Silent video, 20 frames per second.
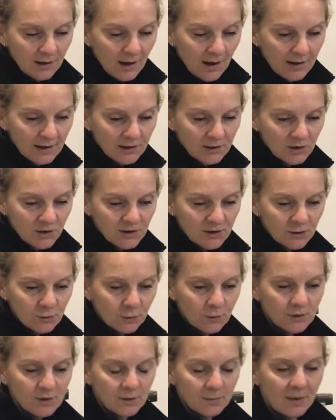And it just
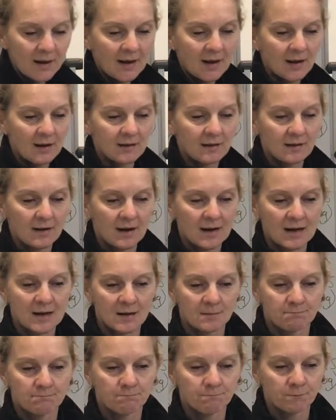talks
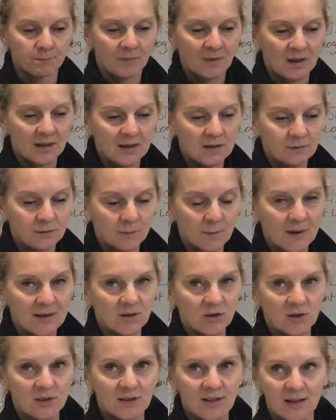about
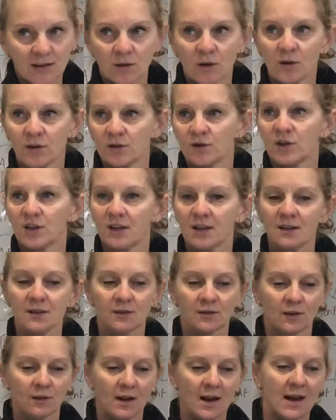information technology,
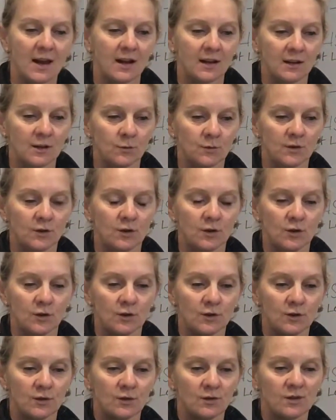so how you would
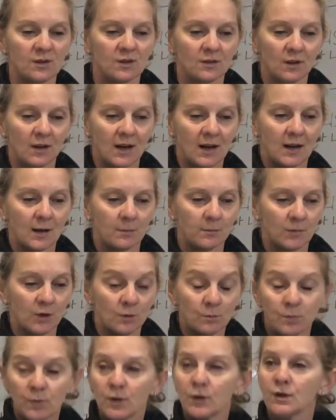use
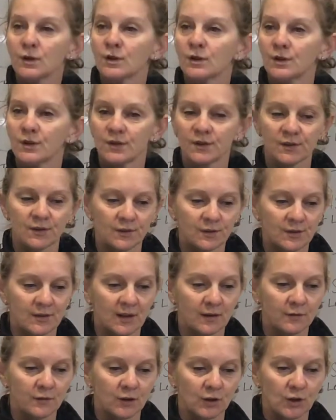computers and
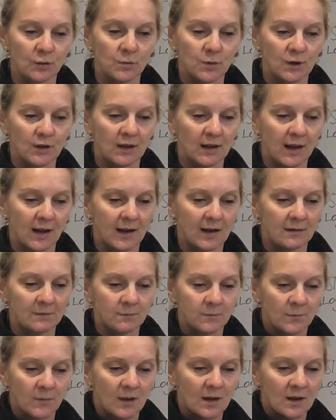stuff to communicate.
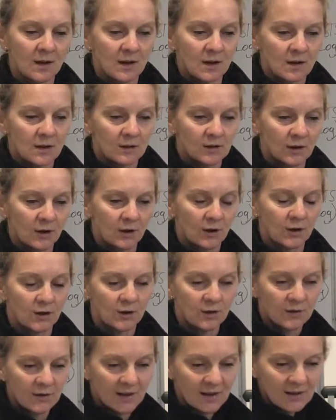So
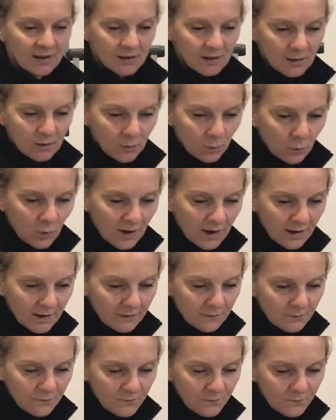there's
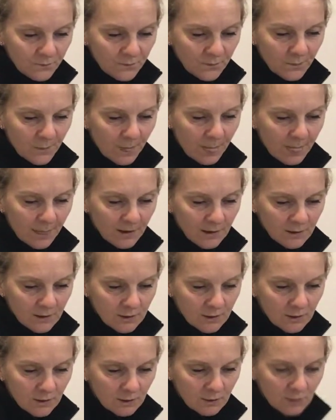1,
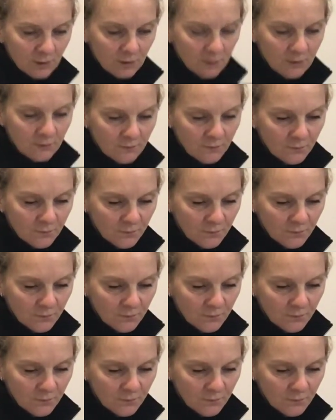2,